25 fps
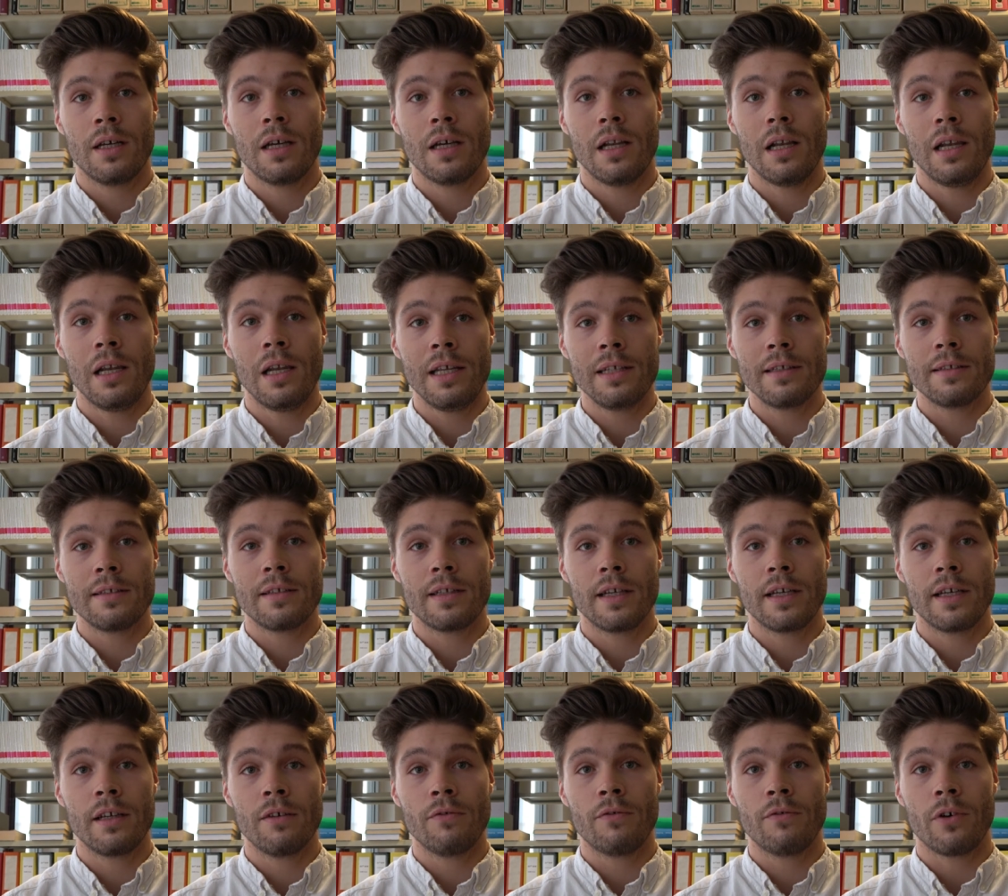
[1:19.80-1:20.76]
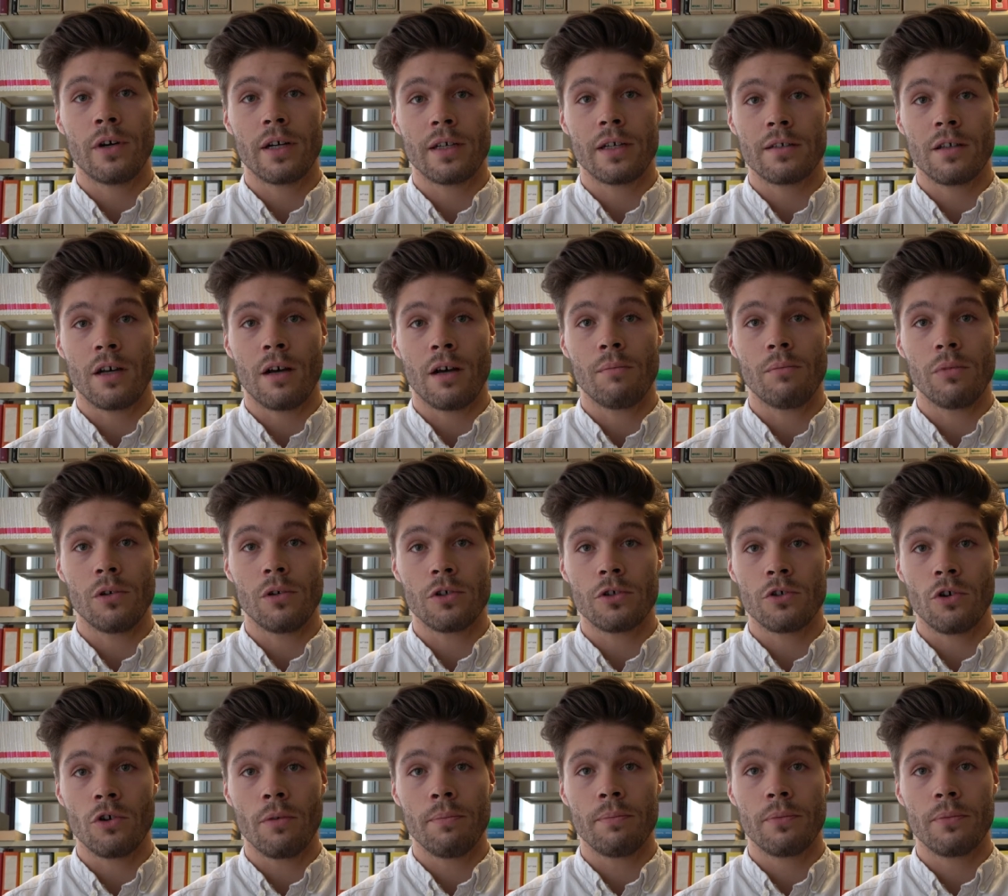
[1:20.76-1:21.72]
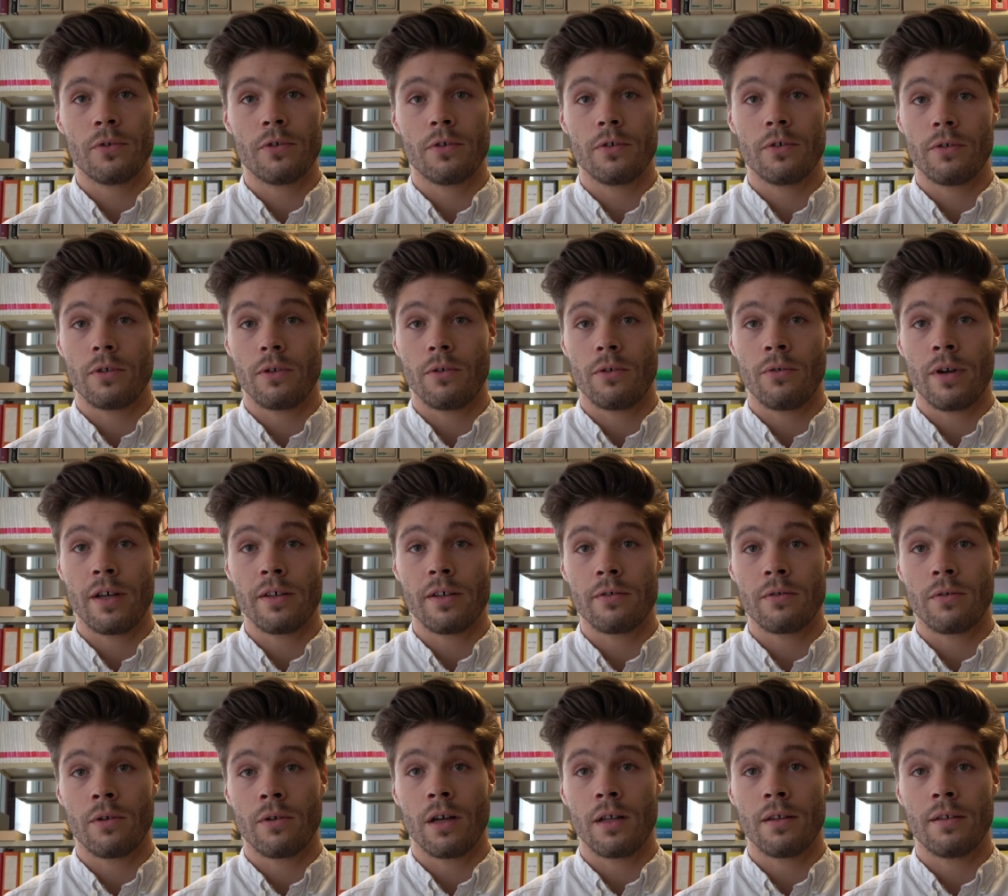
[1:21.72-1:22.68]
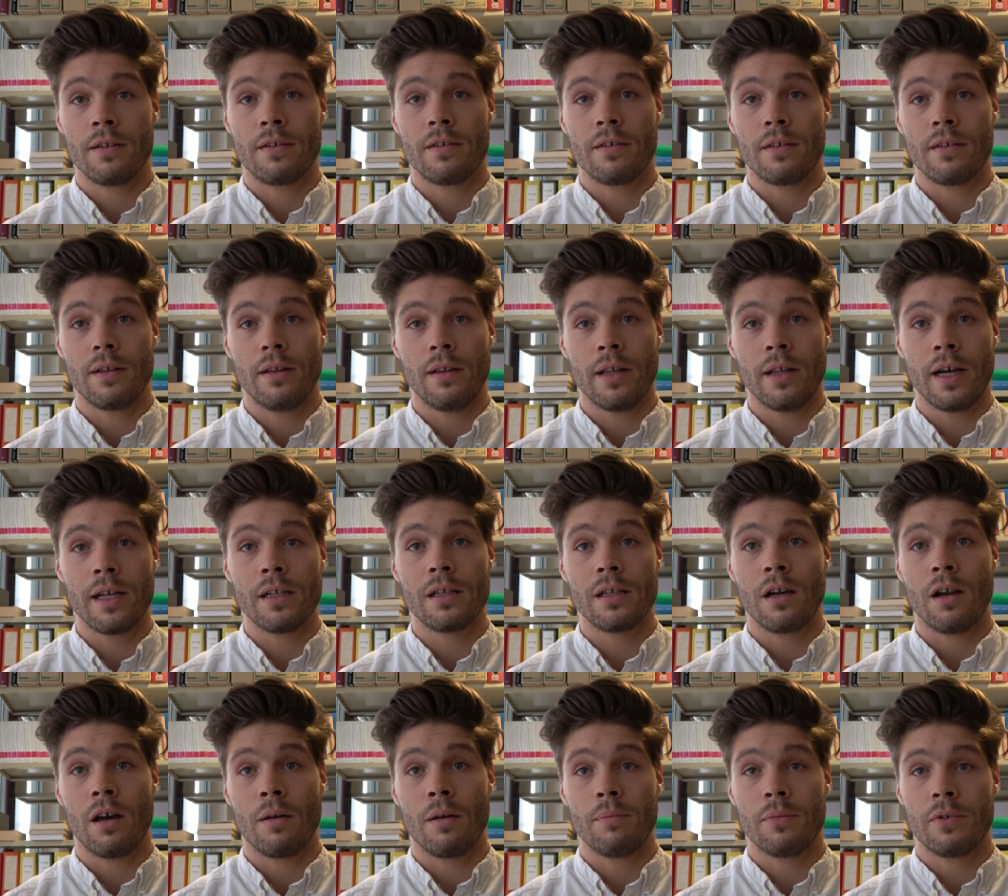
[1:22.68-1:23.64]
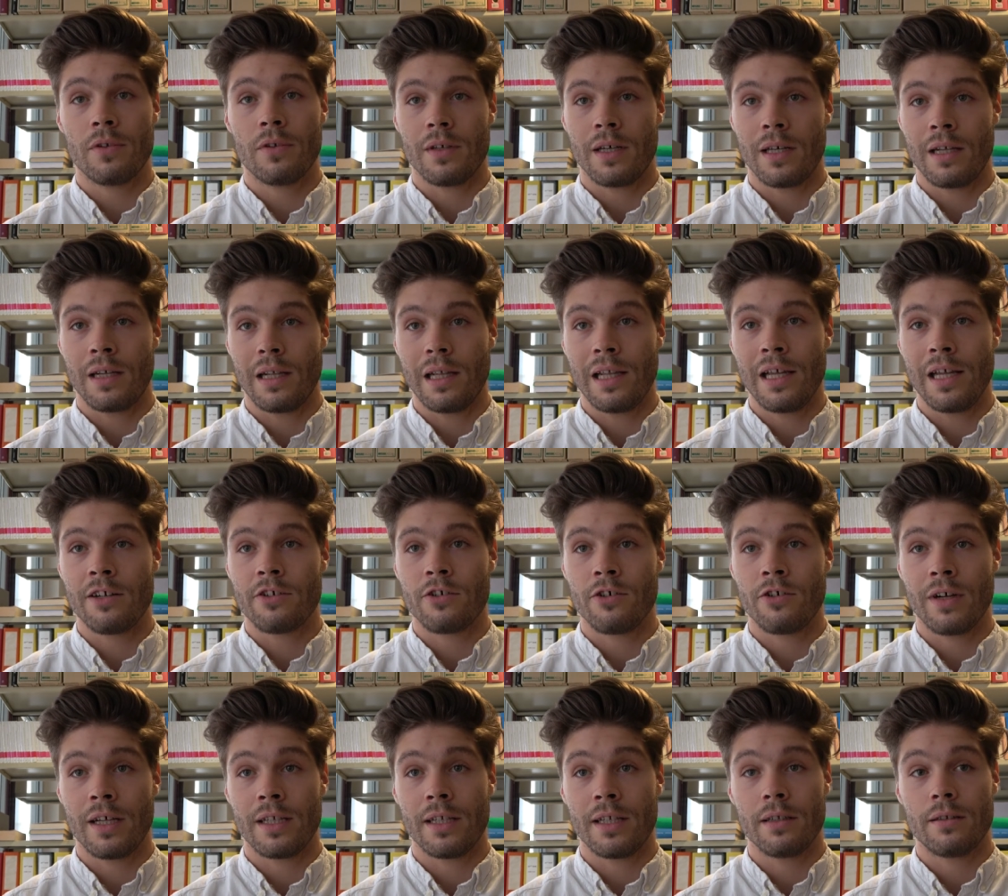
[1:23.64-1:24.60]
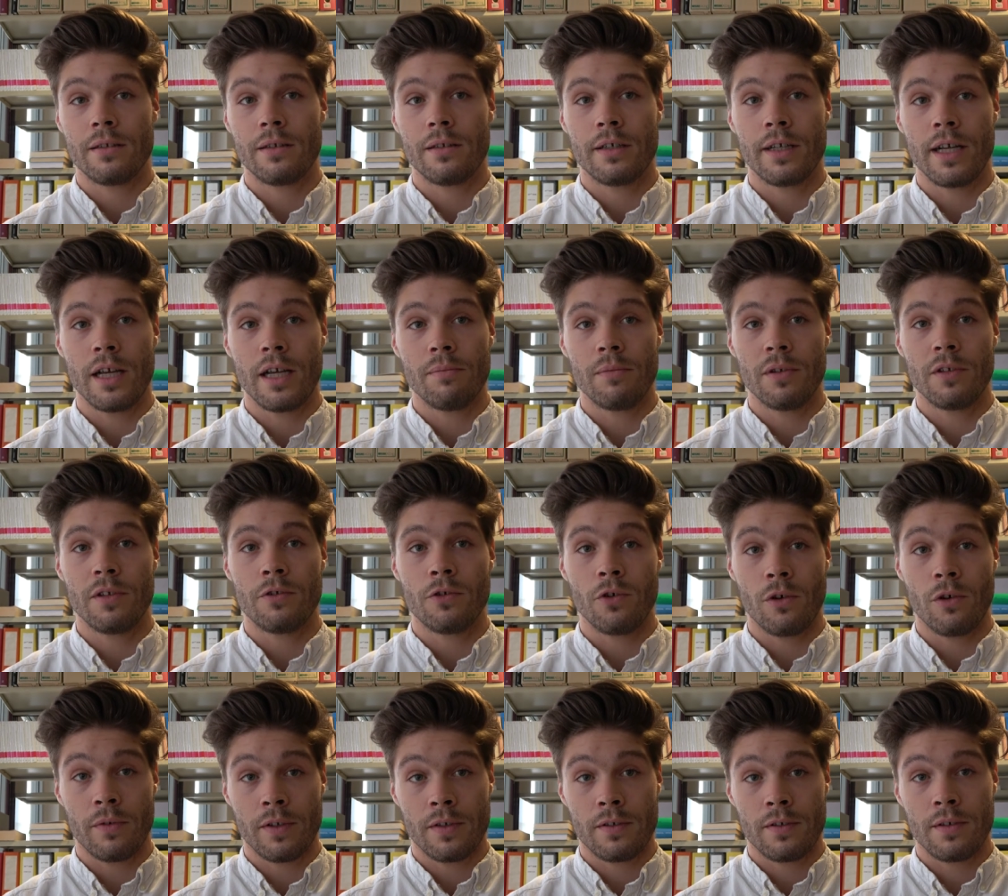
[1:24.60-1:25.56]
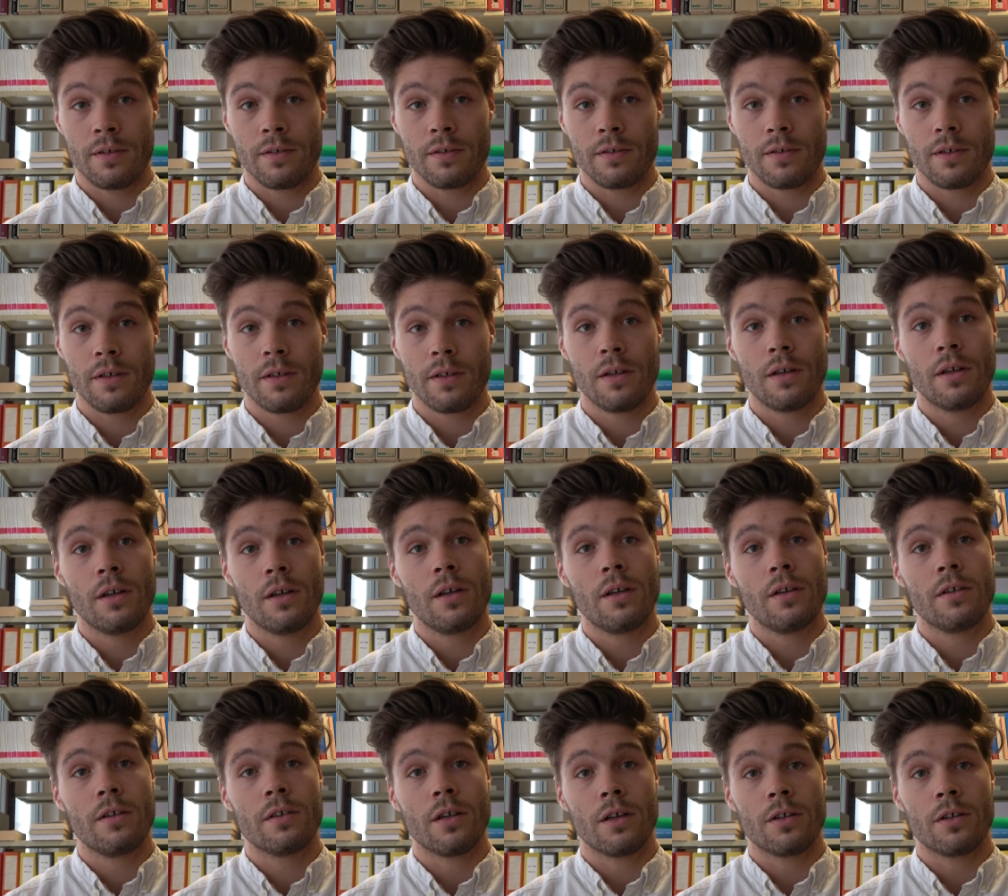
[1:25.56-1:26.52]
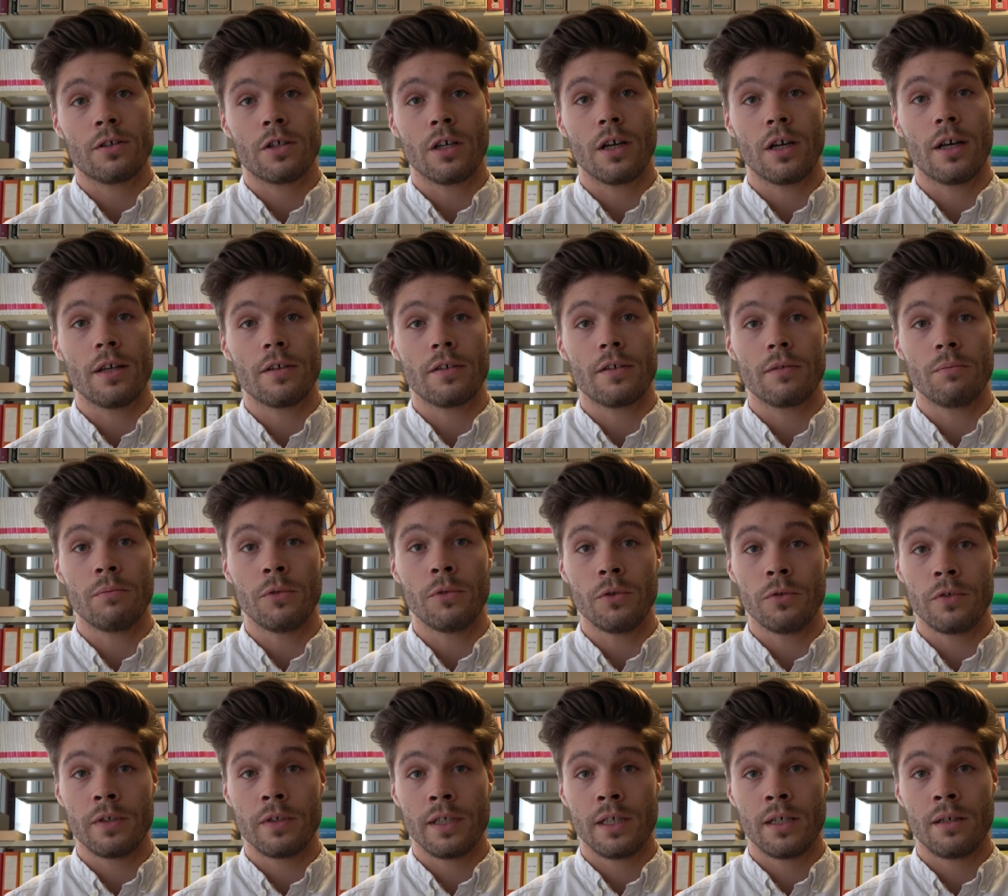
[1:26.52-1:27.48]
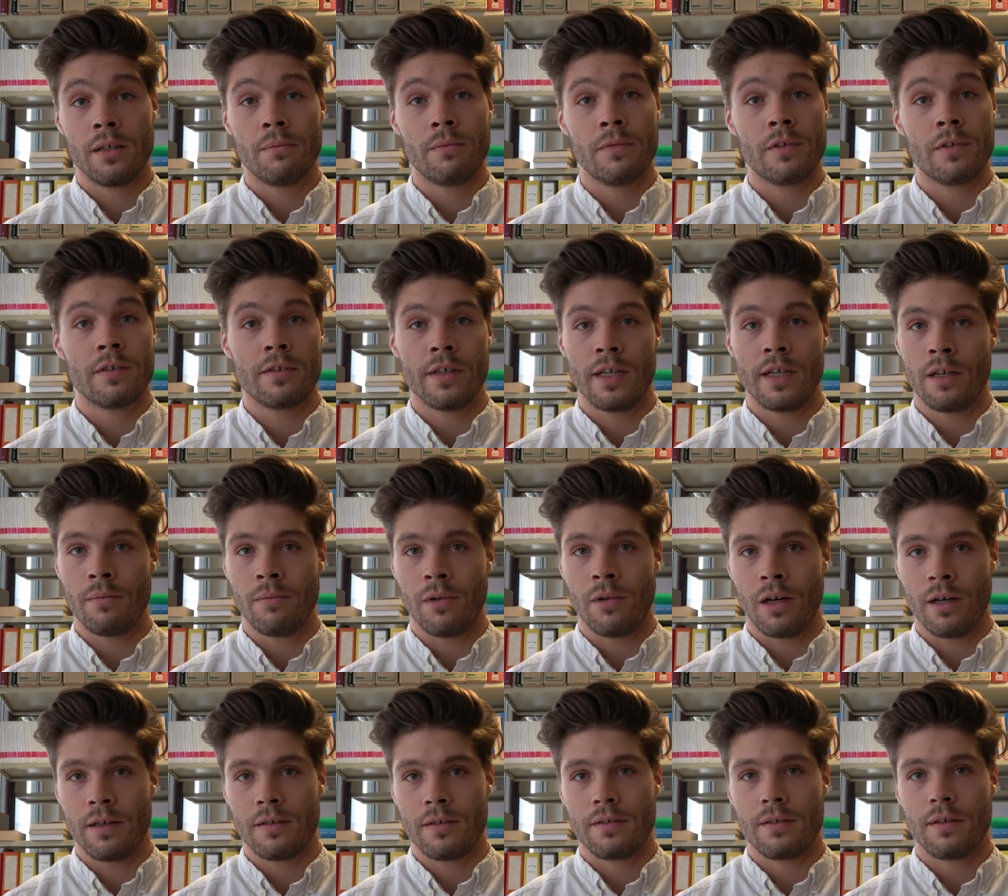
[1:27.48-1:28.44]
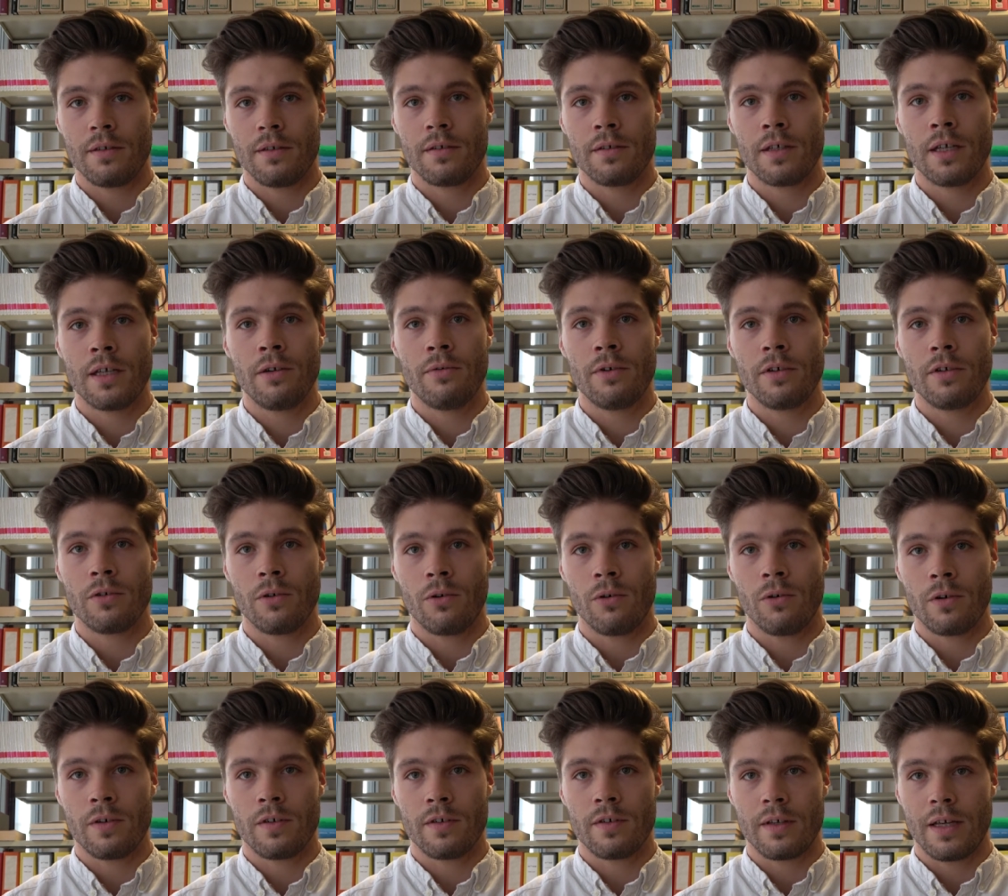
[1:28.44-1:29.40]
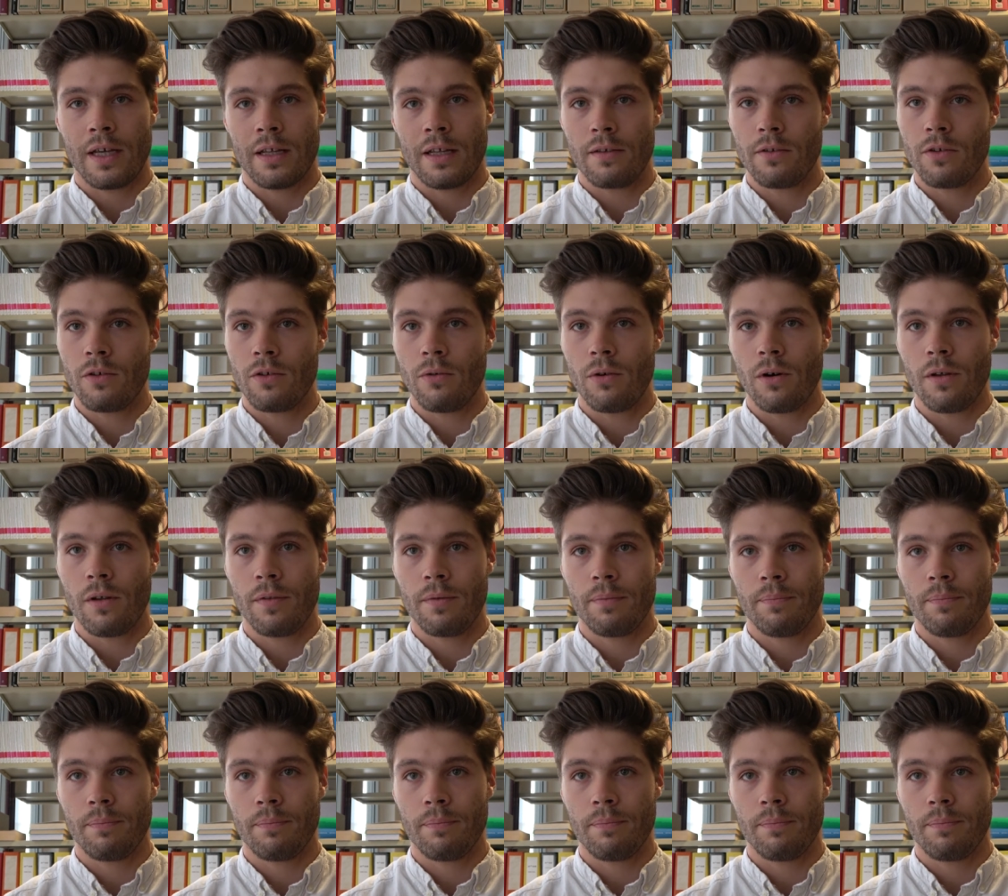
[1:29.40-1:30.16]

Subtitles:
listing, for example, shops, restaurants, nightclubs and leisure and entertainment services, such as museums, cinemas, ski resorts and so on.